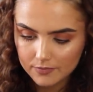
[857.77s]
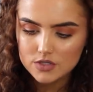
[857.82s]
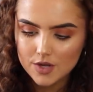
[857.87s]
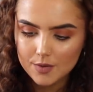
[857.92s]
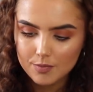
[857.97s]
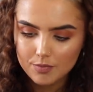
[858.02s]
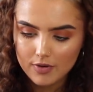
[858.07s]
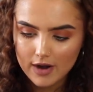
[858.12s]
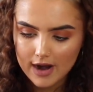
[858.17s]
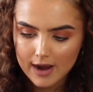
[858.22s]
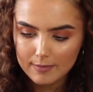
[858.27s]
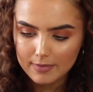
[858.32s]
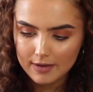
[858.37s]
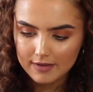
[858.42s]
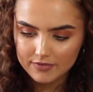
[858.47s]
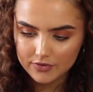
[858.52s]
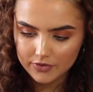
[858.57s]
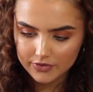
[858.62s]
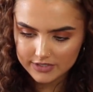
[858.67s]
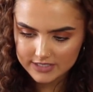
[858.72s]
So prep,
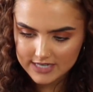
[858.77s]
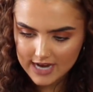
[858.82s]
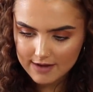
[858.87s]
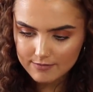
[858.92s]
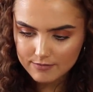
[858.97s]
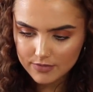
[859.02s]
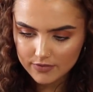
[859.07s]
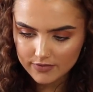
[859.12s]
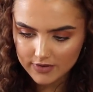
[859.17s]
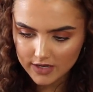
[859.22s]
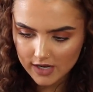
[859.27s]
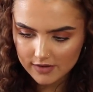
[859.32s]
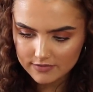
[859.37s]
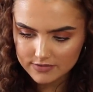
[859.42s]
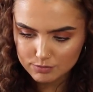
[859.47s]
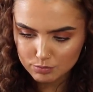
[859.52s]
I've got the tan remover gloves,